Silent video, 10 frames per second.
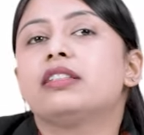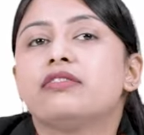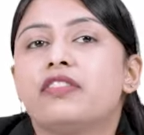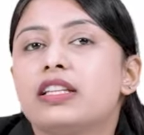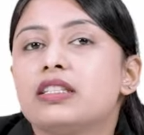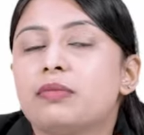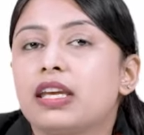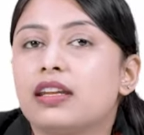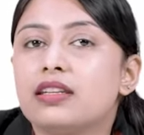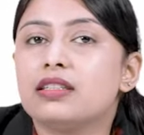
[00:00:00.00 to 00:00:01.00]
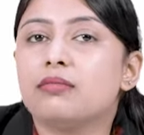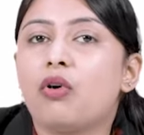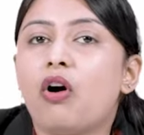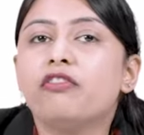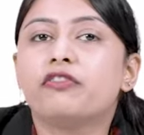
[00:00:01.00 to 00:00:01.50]
defense mechanism
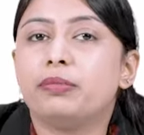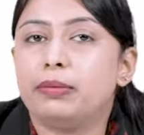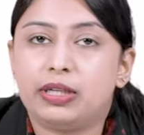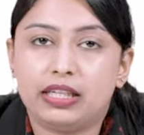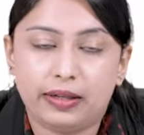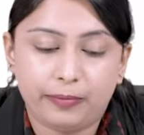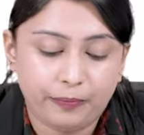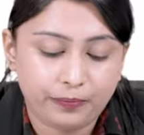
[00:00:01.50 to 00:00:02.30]
of BPD.